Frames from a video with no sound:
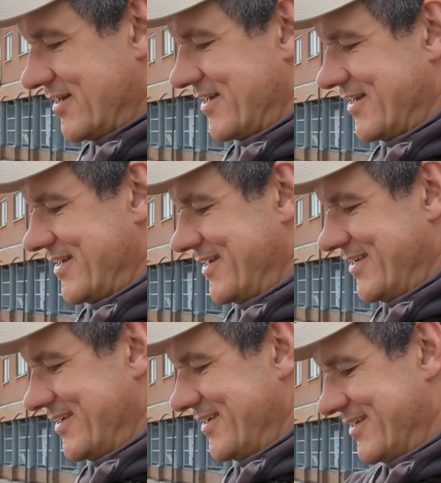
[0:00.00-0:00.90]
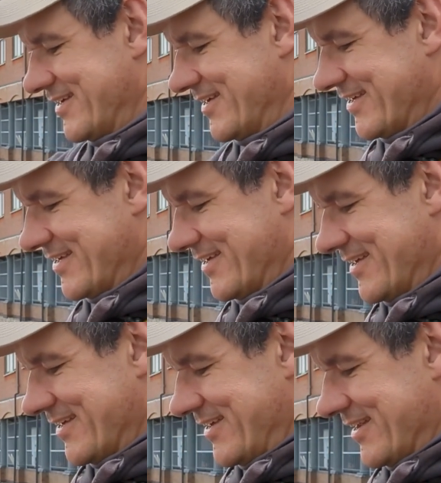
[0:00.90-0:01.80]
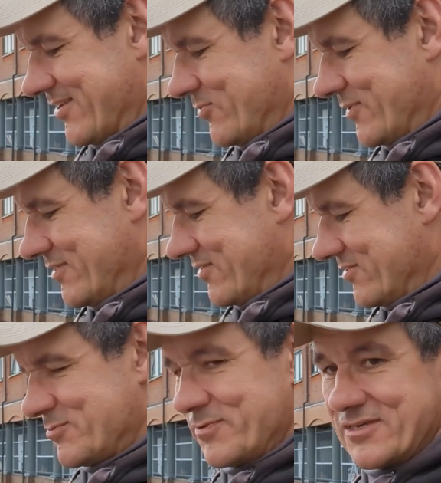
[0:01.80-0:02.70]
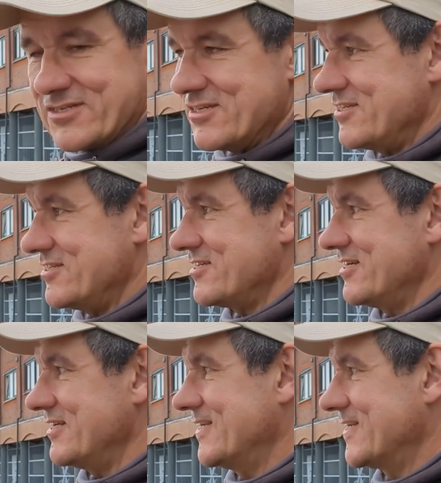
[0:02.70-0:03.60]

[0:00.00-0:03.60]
Yeah. England won on the species, he's saying.